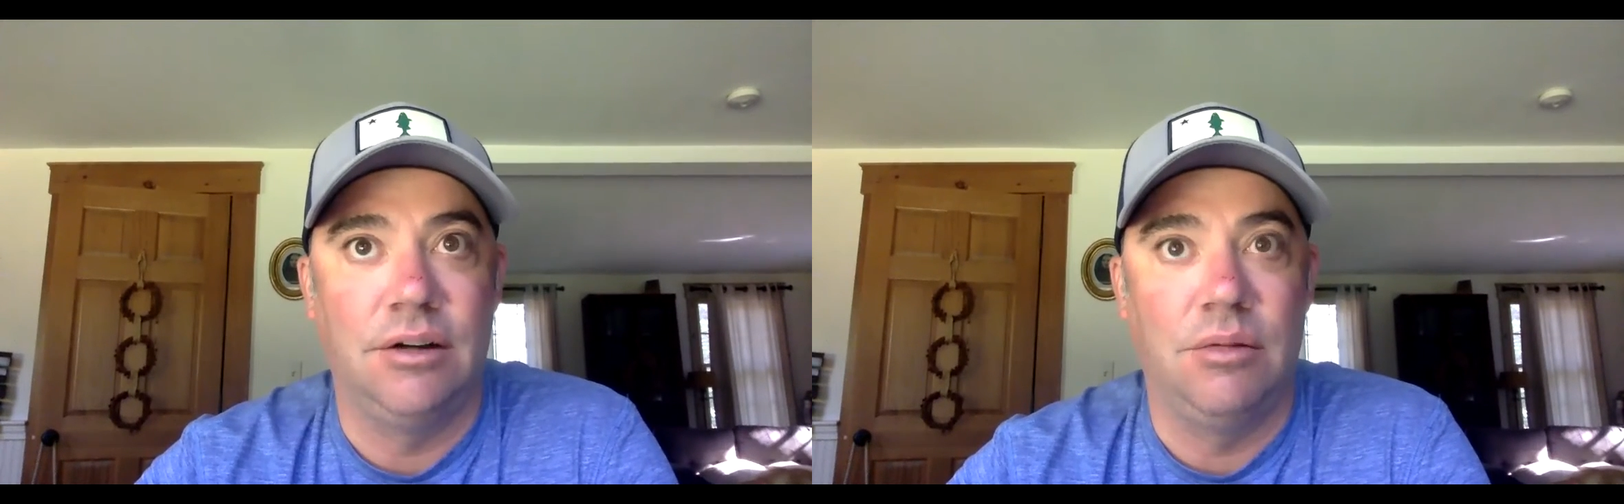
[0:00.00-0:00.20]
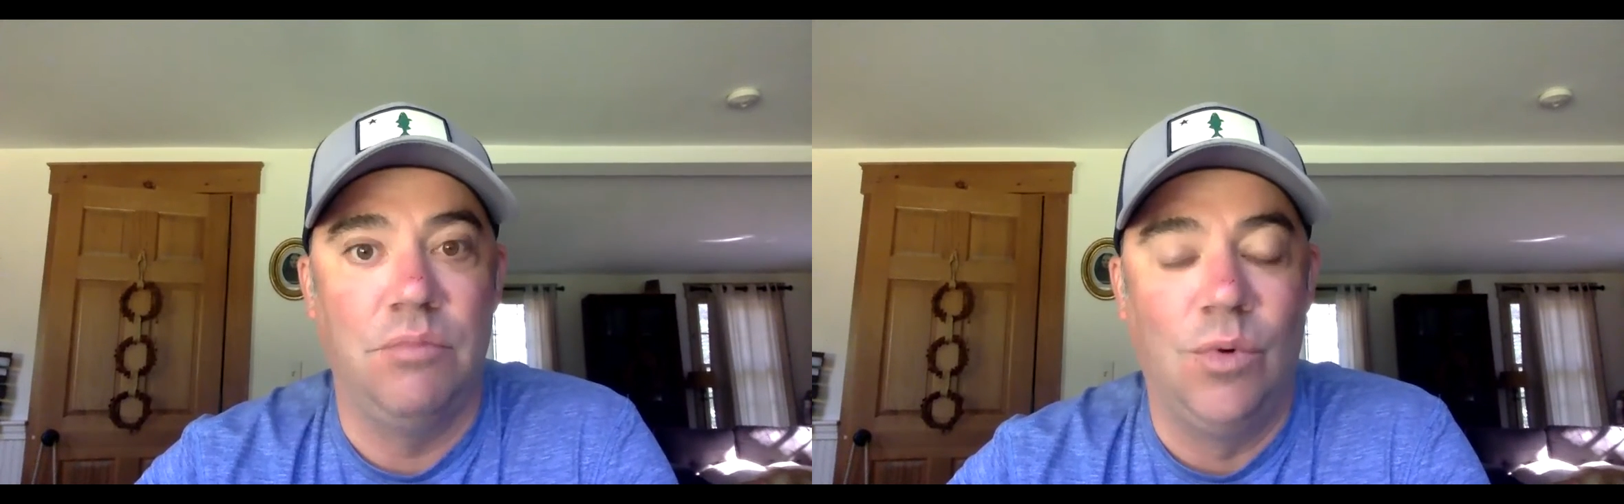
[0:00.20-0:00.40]

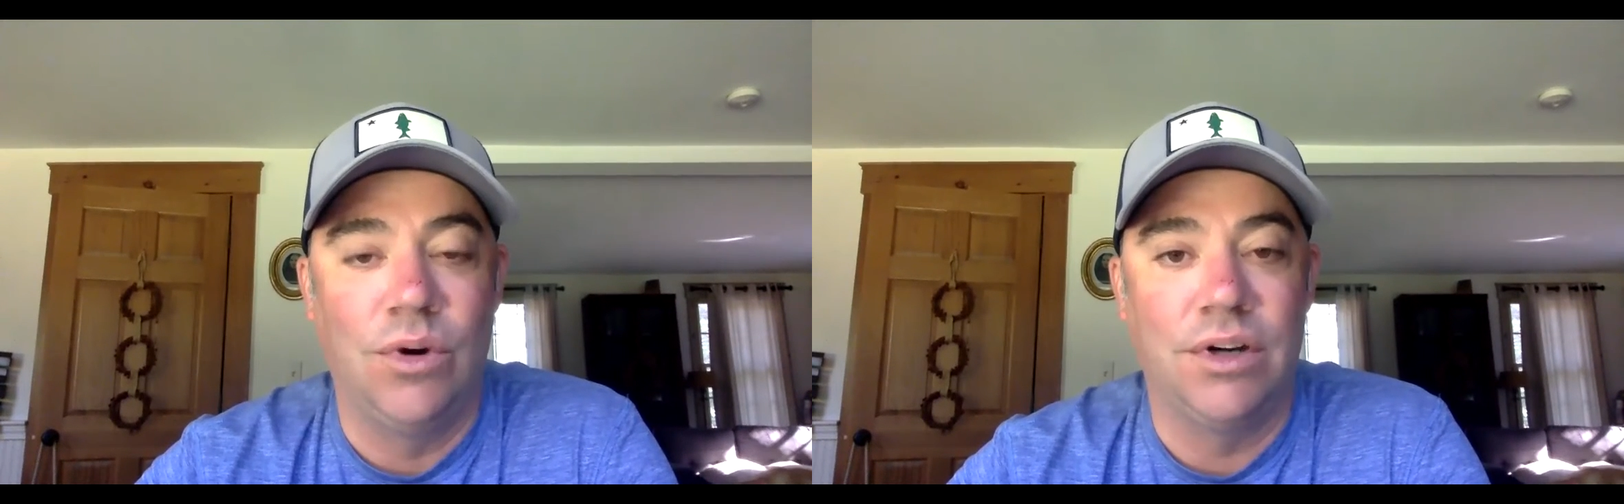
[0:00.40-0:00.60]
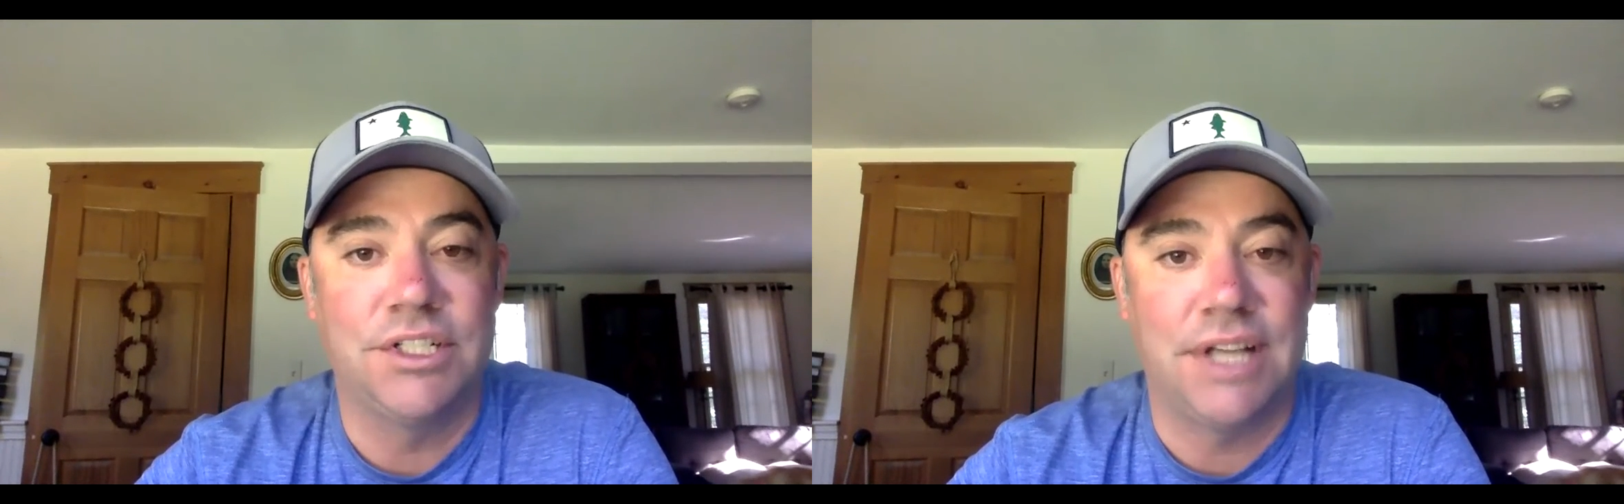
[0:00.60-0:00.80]

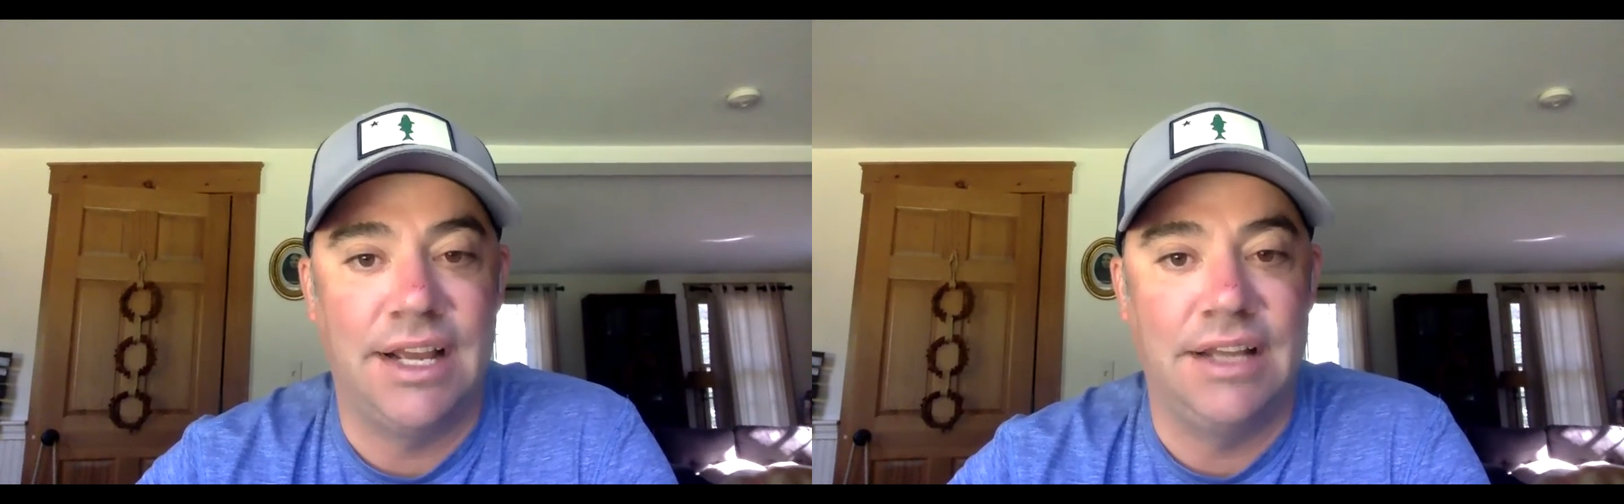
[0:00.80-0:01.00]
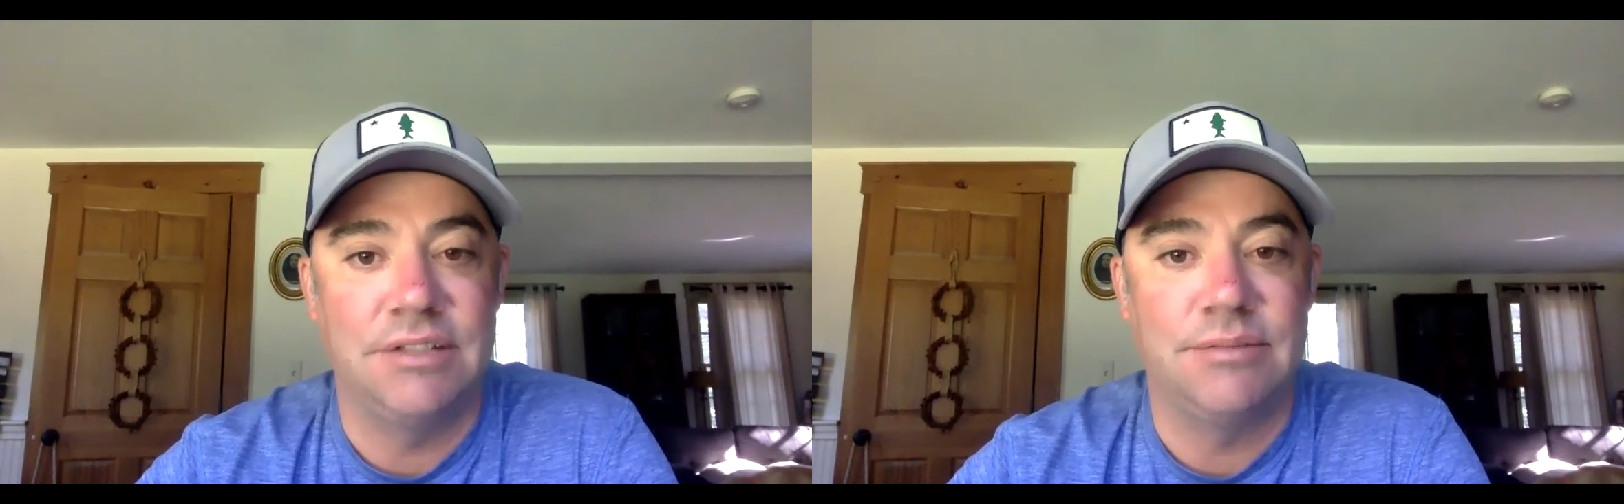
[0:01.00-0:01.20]
more science,